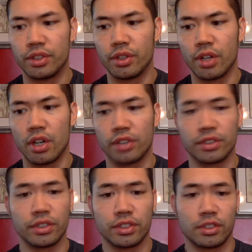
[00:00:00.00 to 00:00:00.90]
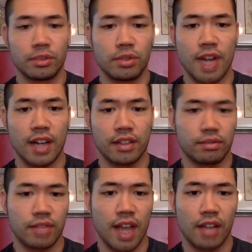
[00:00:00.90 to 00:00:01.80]
You can also just subtract
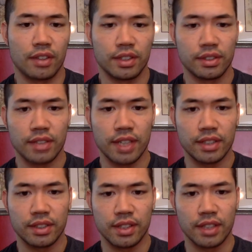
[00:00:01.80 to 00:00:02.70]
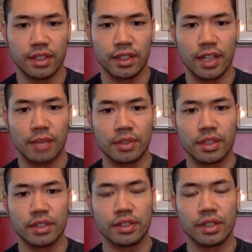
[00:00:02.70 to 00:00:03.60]
calories. That's the other option
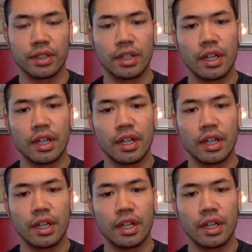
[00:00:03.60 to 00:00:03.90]
also.